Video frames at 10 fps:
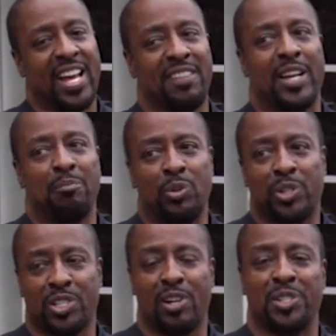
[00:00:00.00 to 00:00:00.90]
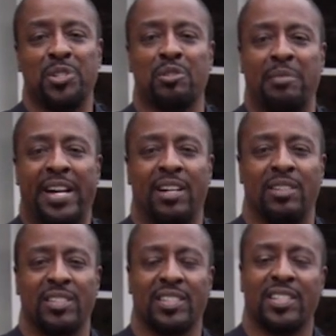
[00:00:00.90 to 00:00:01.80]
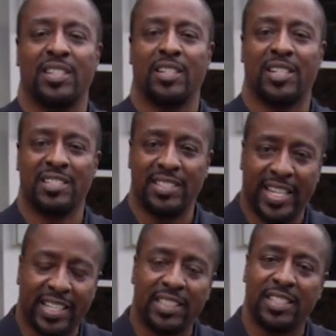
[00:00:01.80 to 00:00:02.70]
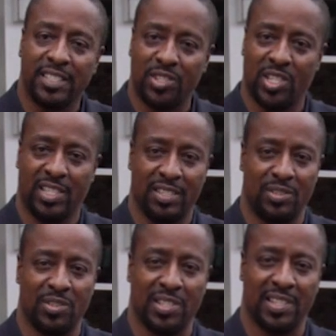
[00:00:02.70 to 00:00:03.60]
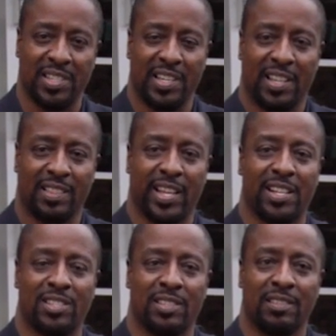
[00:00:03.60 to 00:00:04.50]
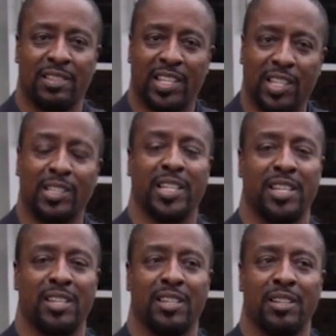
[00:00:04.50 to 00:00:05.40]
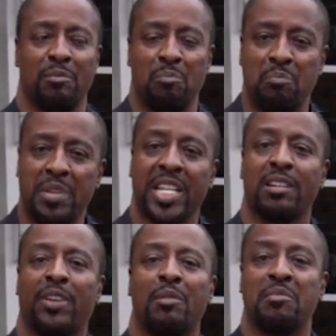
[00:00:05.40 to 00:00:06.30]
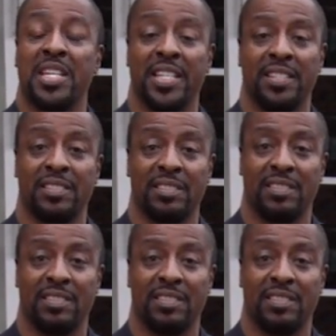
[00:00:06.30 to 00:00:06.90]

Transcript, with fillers: I've got more to talk to you about a deadly disease that's killing many of our men